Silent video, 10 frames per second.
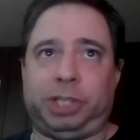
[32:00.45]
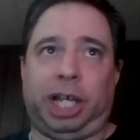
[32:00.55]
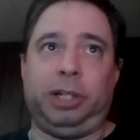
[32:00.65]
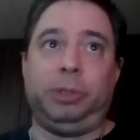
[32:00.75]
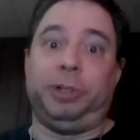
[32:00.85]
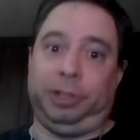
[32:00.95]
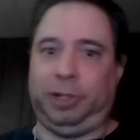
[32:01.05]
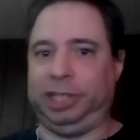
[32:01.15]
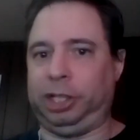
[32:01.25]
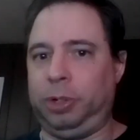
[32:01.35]
title, or
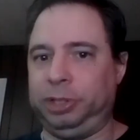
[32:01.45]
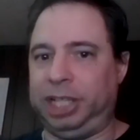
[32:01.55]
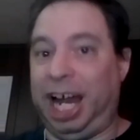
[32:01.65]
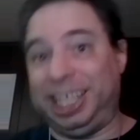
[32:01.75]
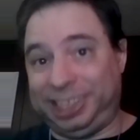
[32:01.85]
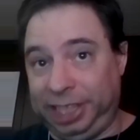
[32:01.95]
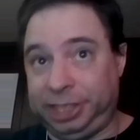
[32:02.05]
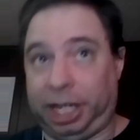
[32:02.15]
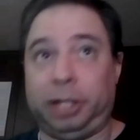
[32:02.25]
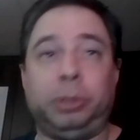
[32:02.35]
as I call it, the
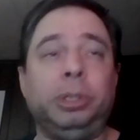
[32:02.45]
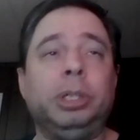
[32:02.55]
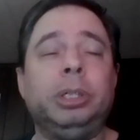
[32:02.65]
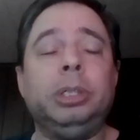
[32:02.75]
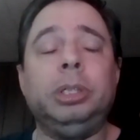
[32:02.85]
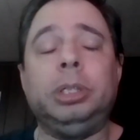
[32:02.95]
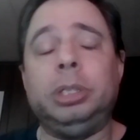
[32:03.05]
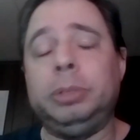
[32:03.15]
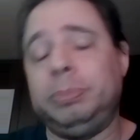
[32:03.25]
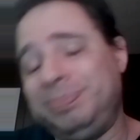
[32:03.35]
IC title.
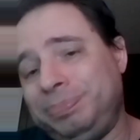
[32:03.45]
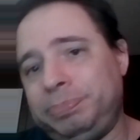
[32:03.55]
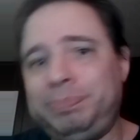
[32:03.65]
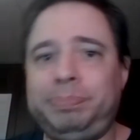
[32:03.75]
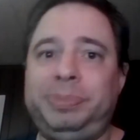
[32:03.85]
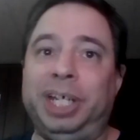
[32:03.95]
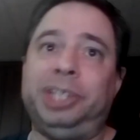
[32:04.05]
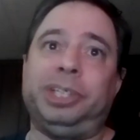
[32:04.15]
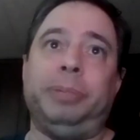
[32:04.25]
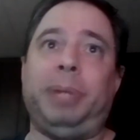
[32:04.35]

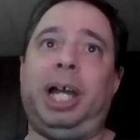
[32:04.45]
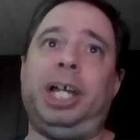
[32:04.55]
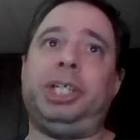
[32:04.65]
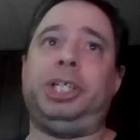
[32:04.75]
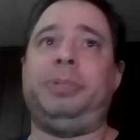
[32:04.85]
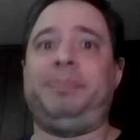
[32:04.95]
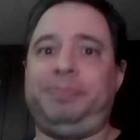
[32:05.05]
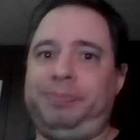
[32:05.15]
Decent match.